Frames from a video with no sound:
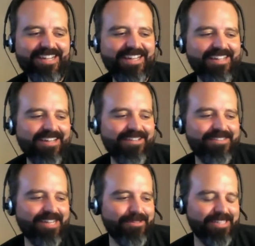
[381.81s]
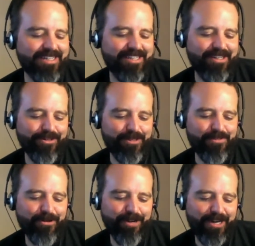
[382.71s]
I was like the only
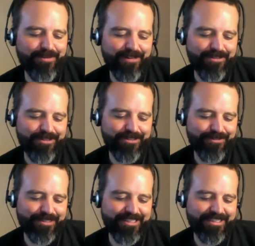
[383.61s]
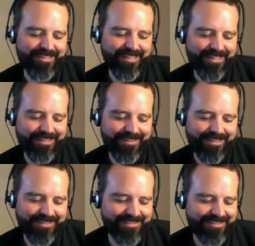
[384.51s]
programmer ever who really didn't like
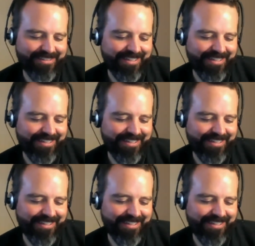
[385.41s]
Linux.